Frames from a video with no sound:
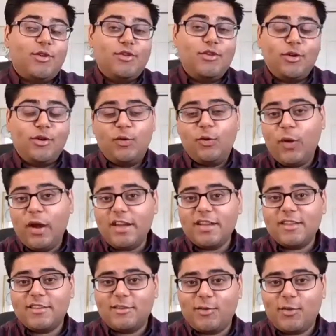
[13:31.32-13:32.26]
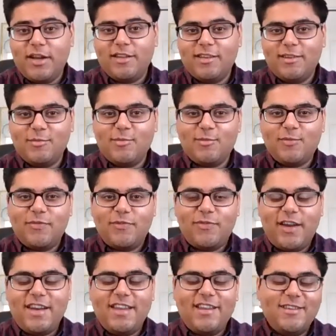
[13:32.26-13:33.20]
quite a
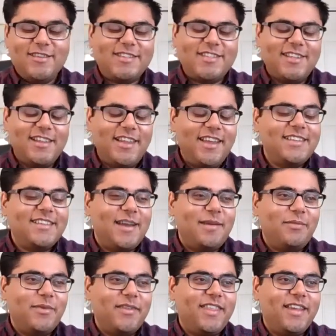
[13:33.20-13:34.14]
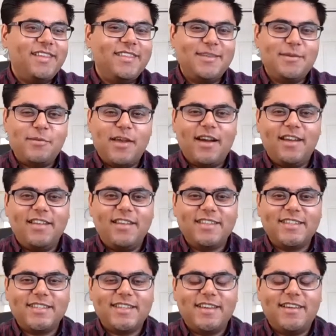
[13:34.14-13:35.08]
funny or silly type of thing, to be
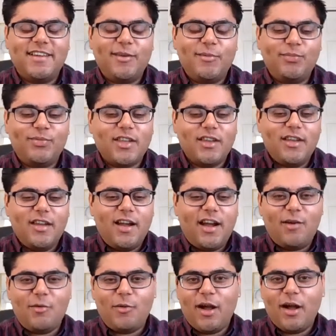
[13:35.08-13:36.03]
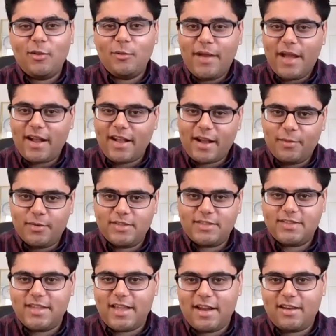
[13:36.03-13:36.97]
honest. A while back, I
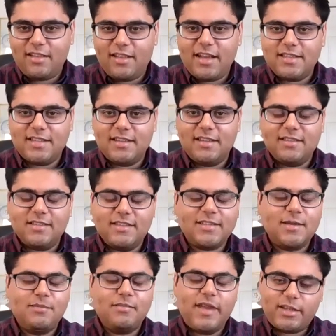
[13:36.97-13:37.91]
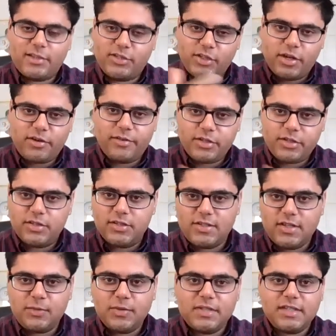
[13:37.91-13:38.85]
was analyzing some next generation
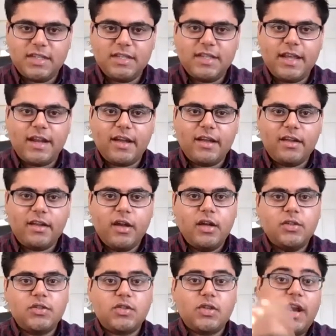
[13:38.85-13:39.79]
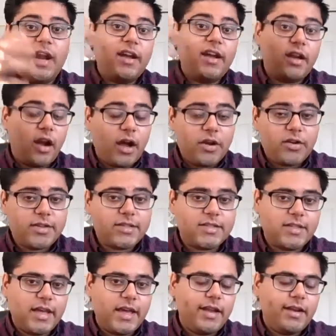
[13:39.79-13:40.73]
sequencing data so that I could
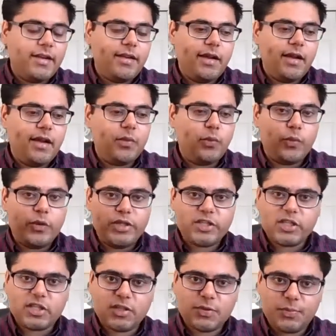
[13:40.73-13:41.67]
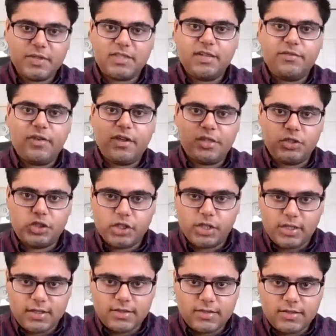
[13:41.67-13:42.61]
understand which specific
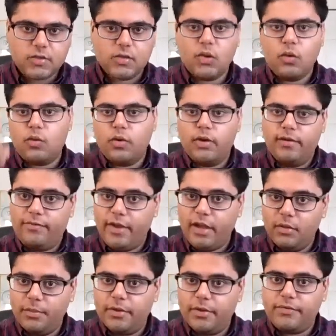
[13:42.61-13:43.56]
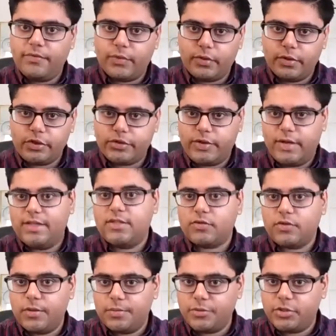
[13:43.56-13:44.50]
genes were available for
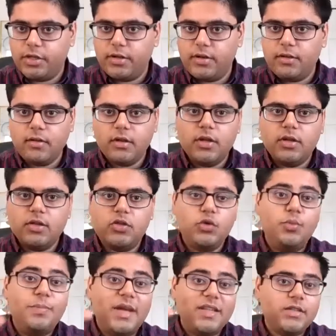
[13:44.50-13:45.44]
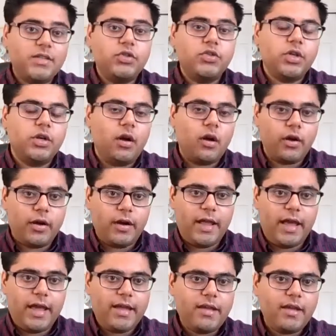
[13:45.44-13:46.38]
transcription to messenger
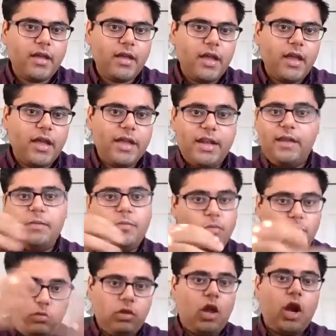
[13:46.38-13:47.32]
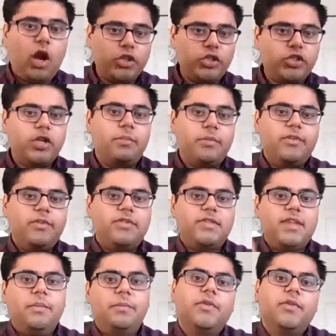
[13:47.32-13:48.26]
RNA in a large number of
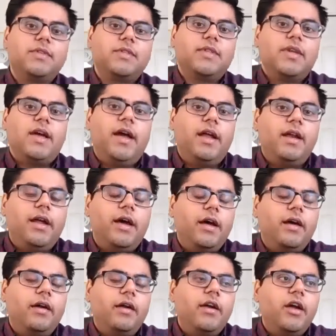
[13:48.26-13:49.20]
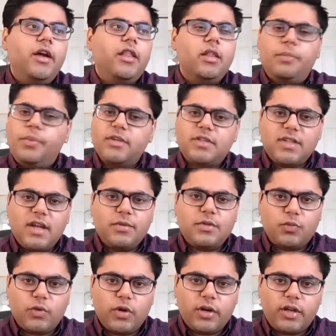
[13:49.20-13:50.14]
samples. And the person I
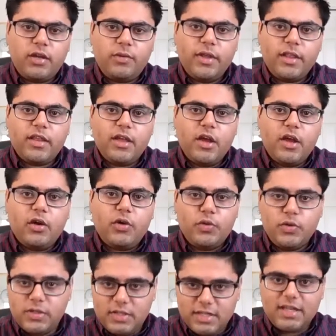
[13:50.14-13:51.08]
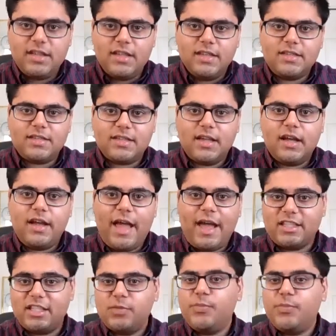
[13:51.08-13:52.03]
was working with who did this
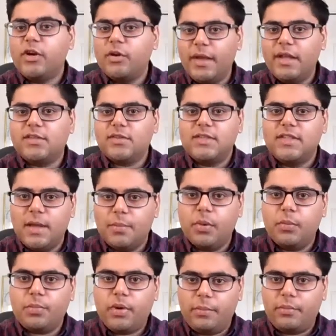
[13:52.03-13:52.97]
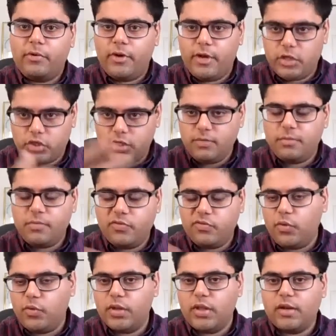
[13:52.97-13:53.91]
experimental sample preparation
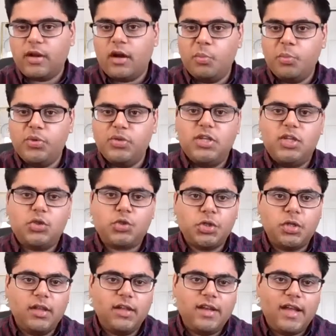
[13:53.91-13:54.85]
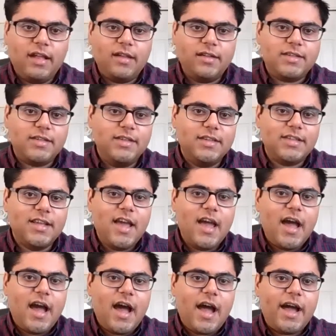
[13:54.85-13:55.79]
before the computational analysis
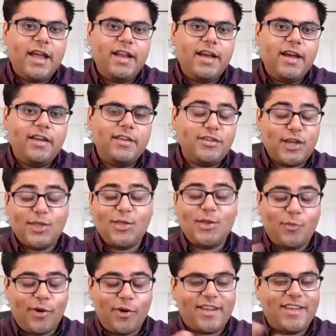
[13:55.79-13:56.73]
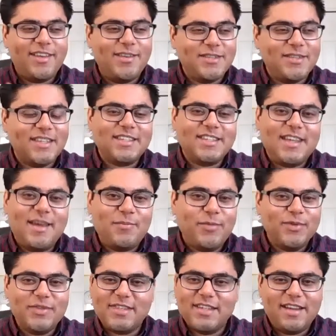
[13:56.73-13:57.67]
had done the work using
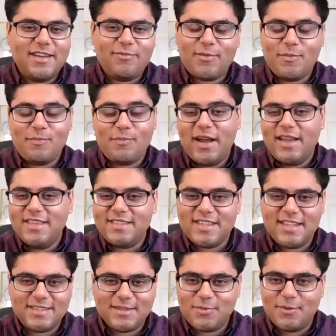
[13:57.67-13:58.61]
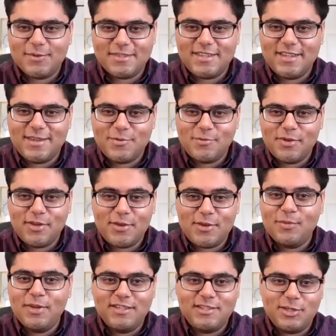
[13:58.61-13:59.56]
samples from mice as opposed to
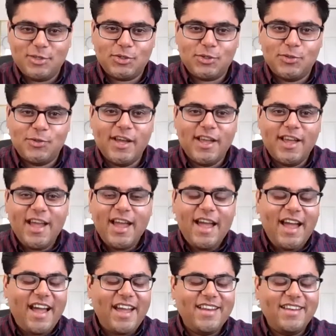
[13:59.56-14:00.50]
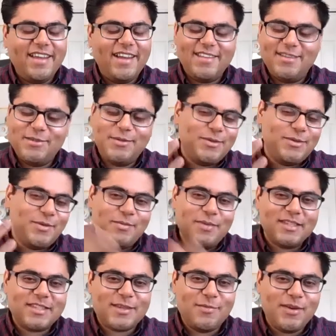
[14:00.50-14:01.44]
human tissue. And due to a
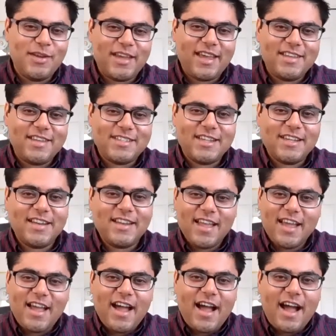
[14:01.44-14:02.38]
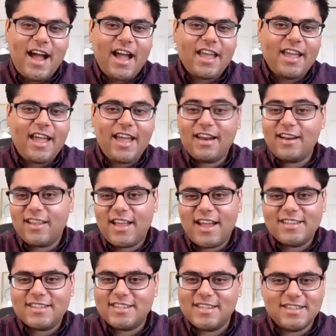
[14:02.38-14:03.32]
miscommunication, I
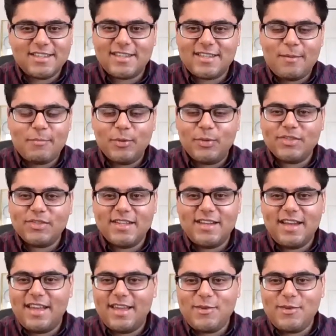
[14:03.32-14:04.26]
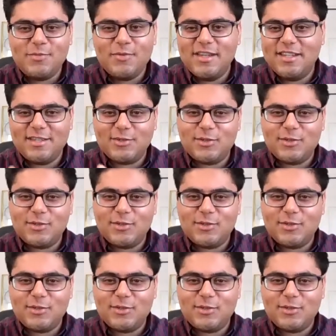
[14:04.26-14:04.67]
analyzed these samples in a human